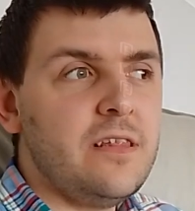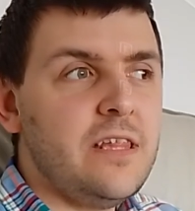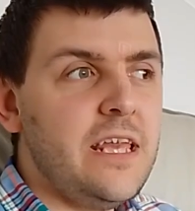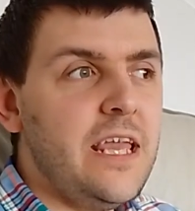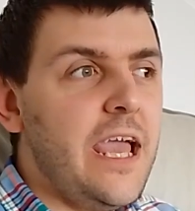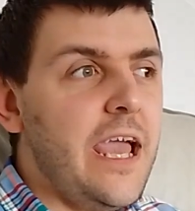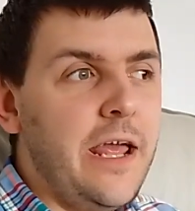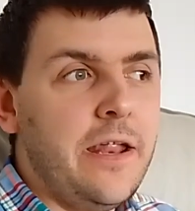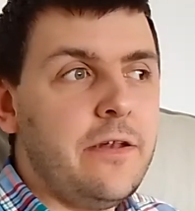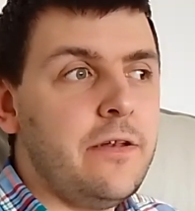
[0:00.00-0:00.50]
the
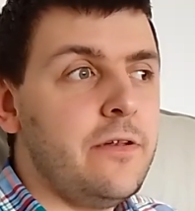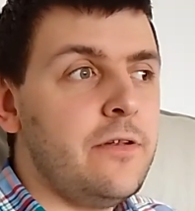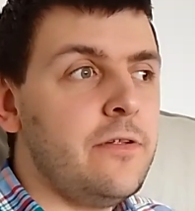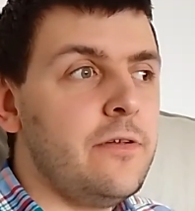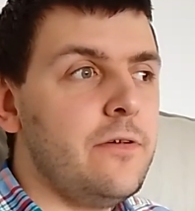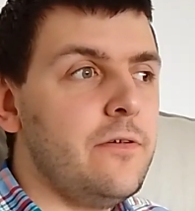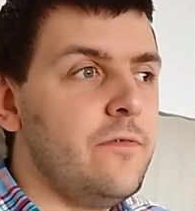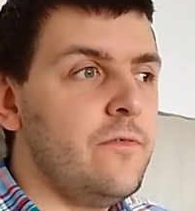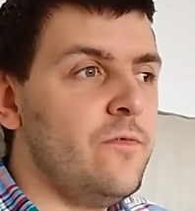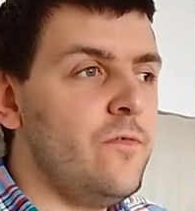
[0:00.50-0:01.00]
end
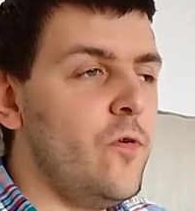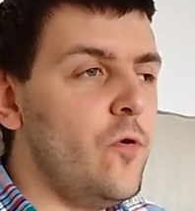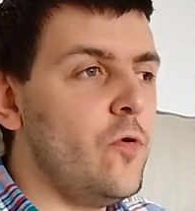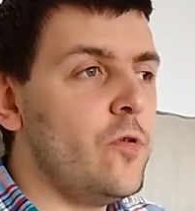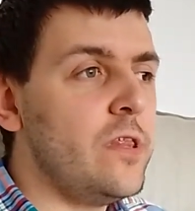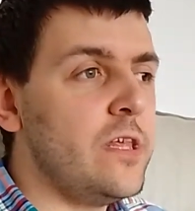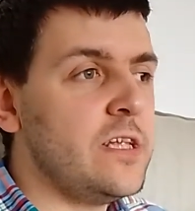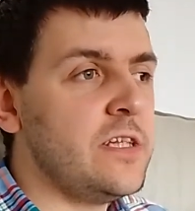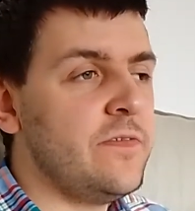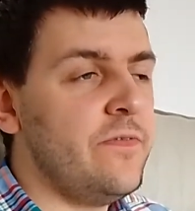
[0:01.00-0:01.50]
for
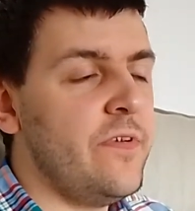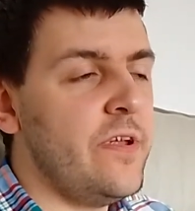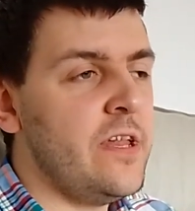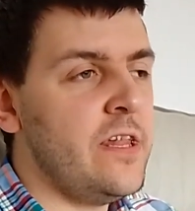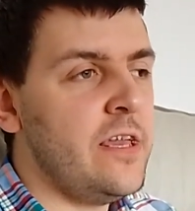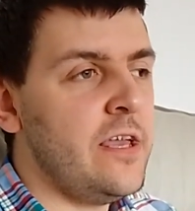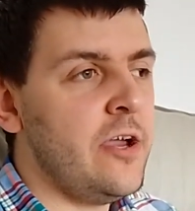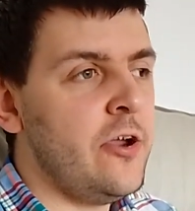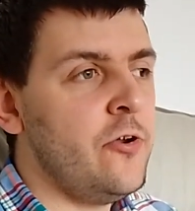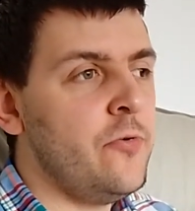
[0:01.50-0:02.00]
this
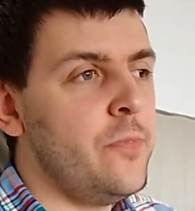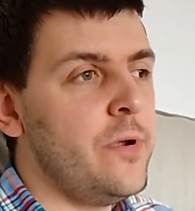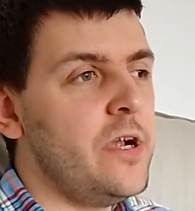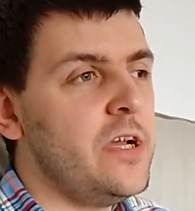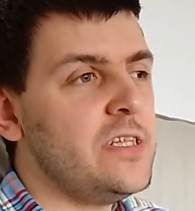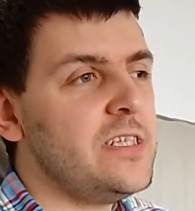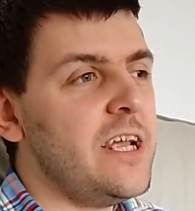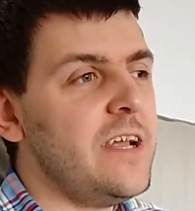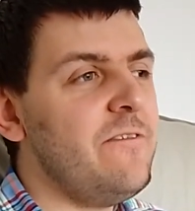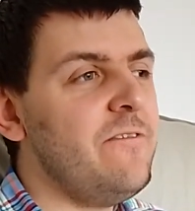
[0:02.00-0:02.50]
video
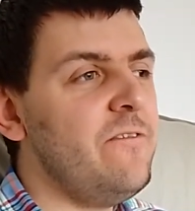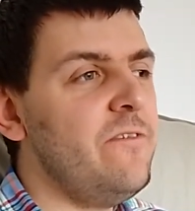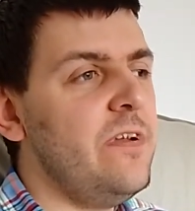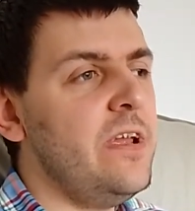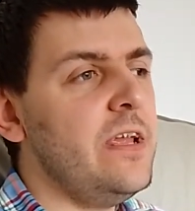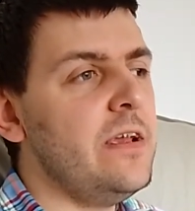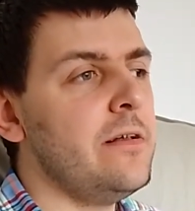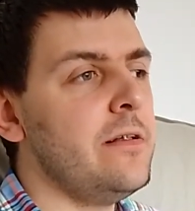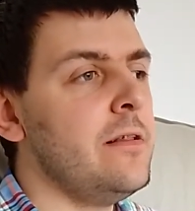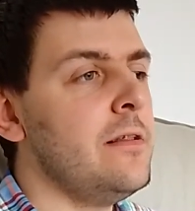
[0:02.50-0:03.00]
because I
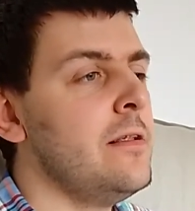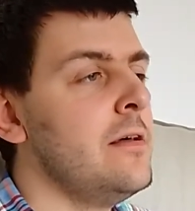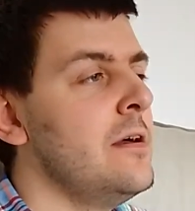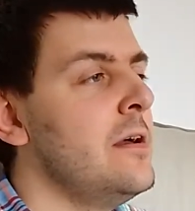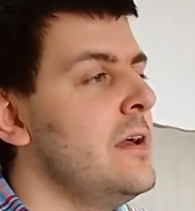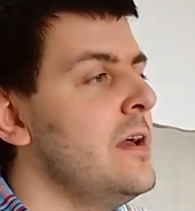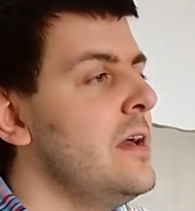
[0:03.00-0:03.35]
feel